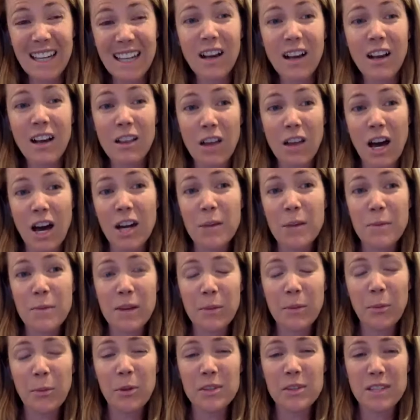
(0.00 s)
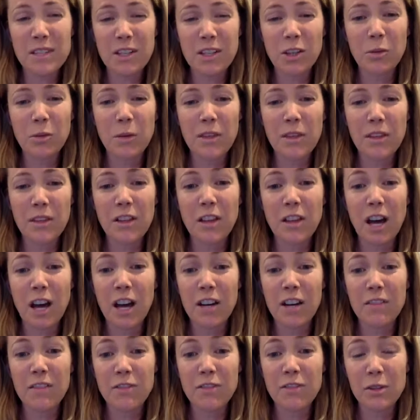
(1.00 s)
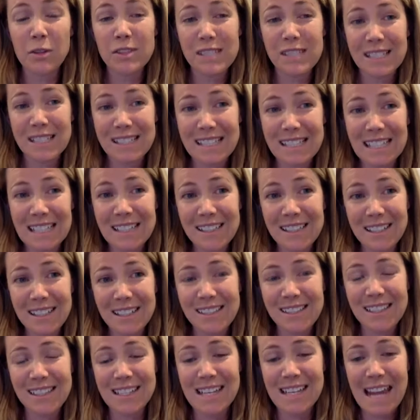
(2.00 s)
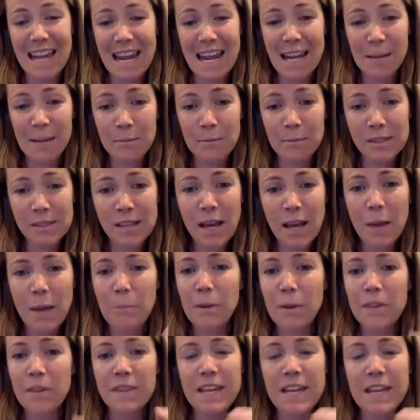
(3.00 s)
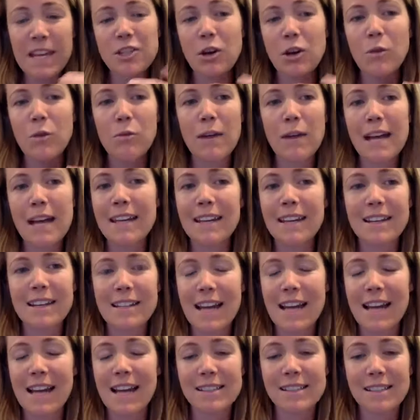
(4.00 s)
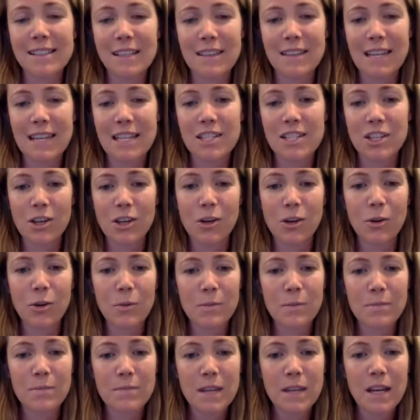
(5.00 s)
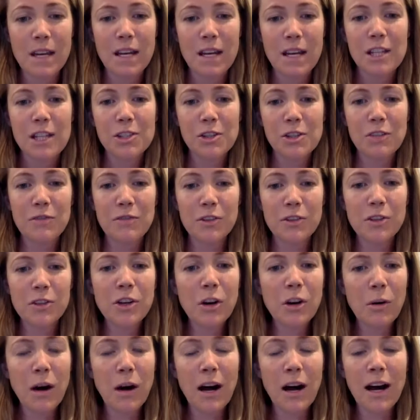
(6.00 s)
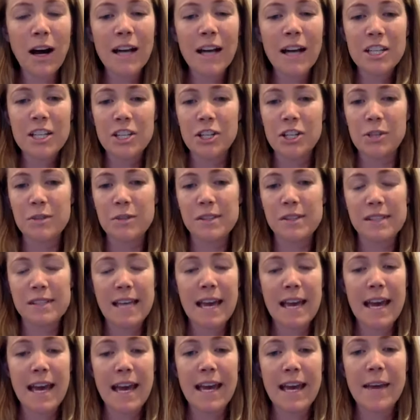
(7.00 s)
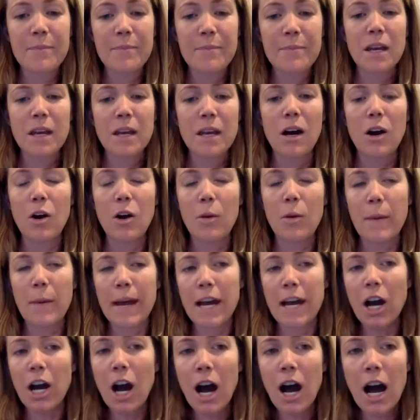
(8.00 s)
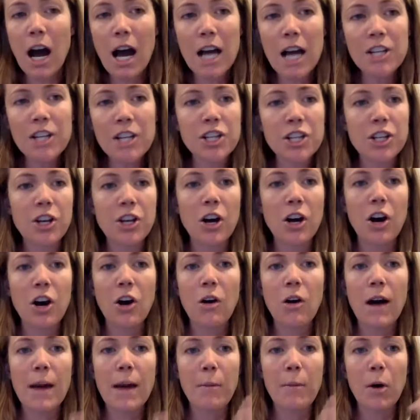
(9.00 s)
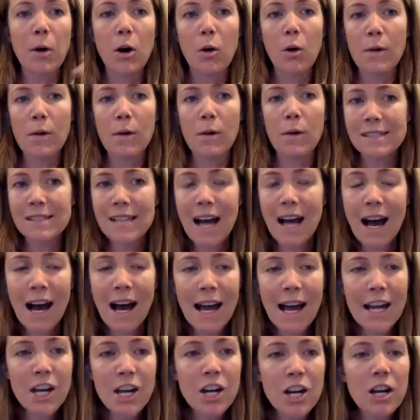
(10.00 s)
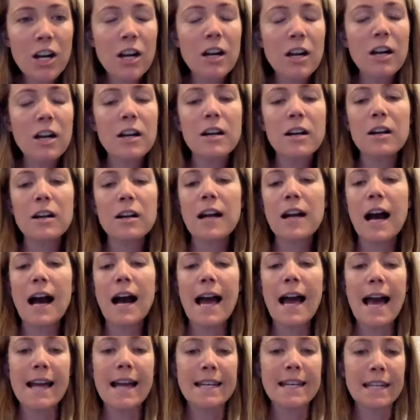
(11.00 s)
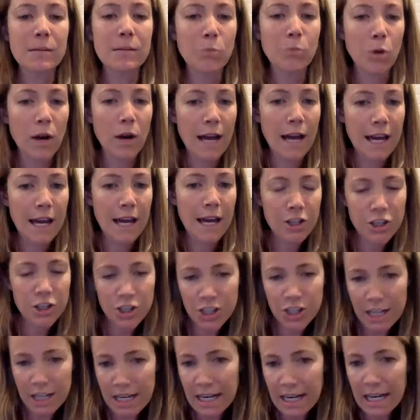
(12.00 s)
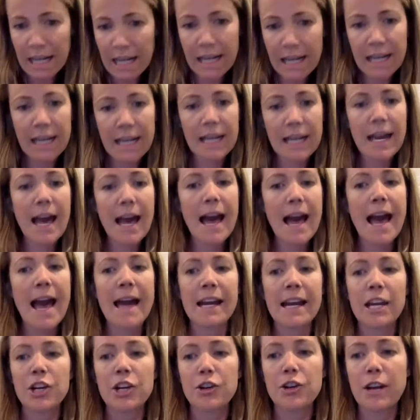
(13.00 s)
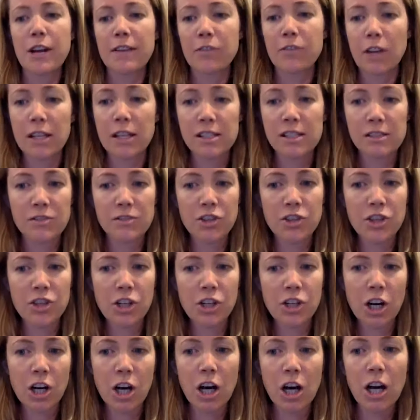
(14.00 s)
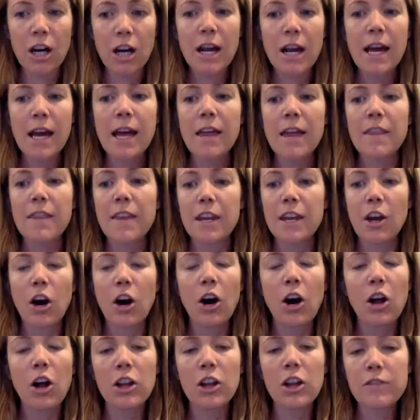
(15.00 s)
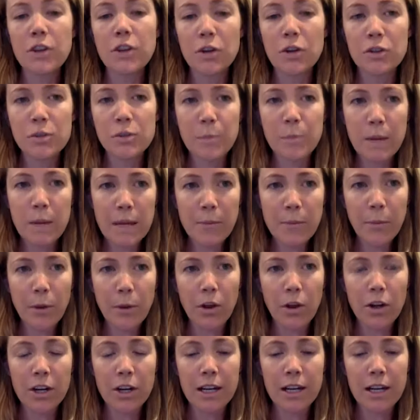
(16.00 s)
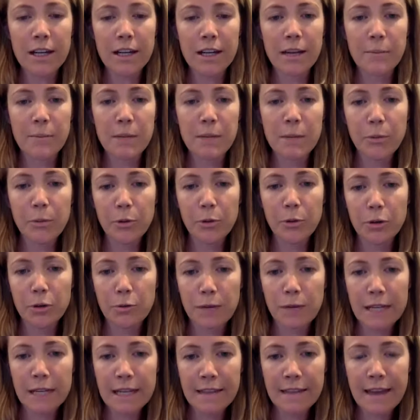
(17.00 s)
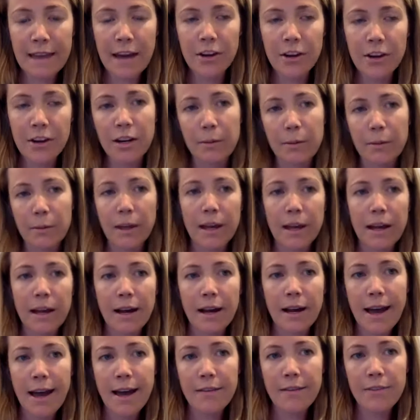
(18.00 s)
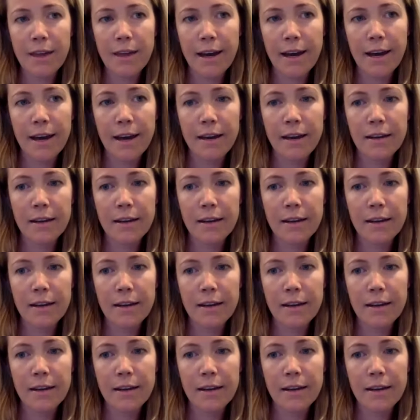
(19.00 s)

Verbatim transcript: a lot of people deal with a lot of those diseases and names, but they don't recognize that they do. So if you go on and you say, oh my gosh, you know, I'm always tired, I need more energy, and I crave lots of sugar, then all of those people are gonna, people who are reading that are gonna be like, I have that.